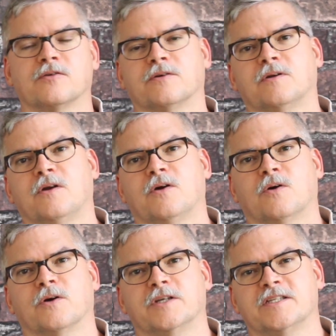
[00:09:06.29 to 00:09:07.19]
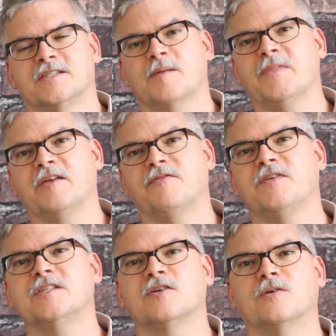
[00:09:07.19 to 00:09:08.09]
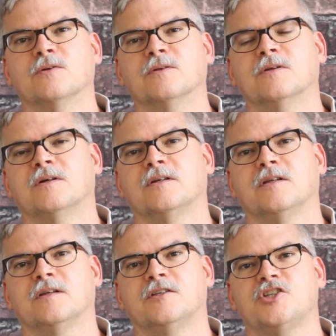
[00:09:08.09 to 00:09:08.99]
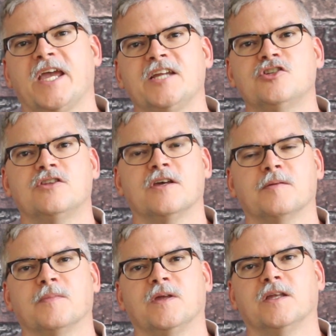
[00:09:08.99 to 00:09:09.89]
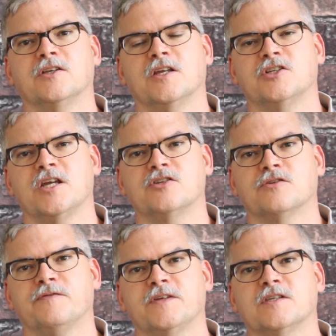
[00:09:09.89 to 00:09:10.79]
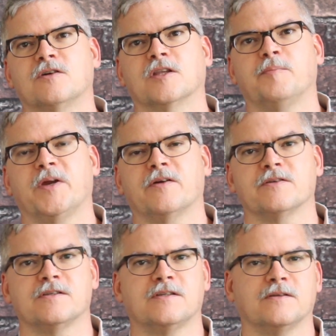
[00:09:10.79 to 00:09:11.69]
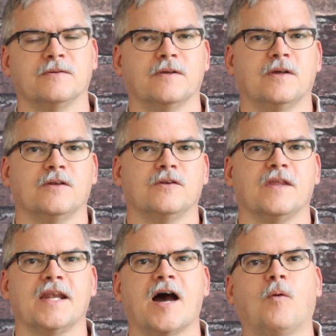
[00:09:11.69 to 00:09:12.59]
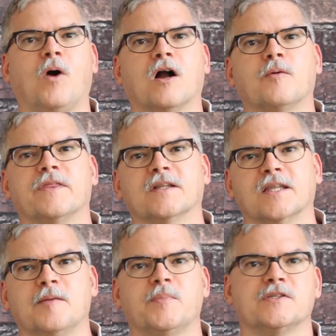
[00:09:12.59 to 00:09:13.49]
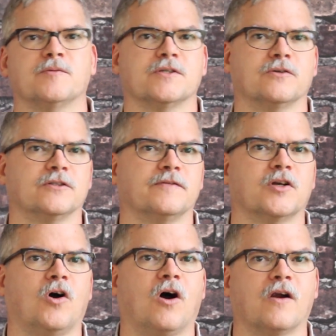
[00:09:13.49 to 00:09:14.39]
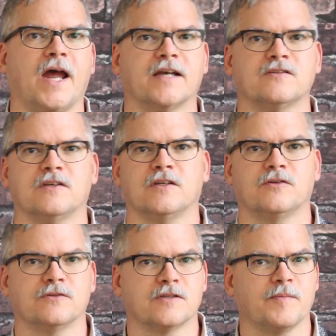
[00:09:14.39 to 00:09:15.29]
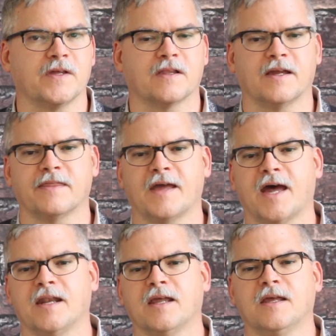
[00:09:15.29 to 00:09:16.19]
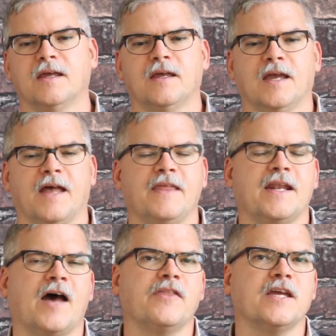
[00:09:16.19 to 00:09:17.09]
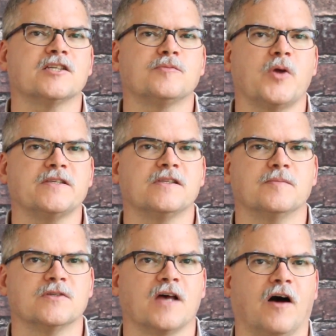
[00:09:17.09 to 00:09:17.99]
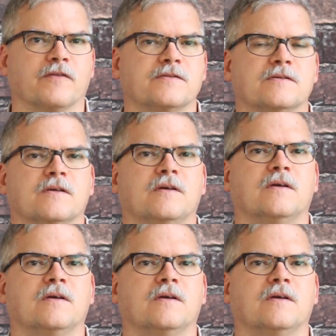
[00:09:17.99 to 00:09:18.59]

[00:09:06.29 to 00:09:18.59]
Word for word: Or, or did something physical change them and, and change their physical appearance? To, do they now walk with a limp as a result of a car accident or something like that? And then how they express themselves.